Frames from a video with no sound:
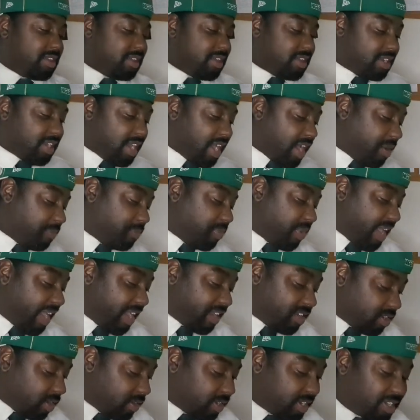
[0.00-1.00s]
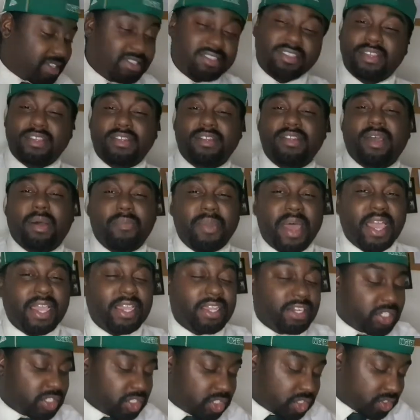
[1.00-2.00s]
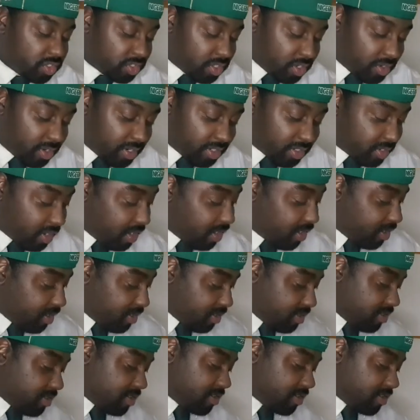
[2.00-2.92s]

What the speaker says: Nah, I'm playing though, listen, I'm liking this tune though, let's go.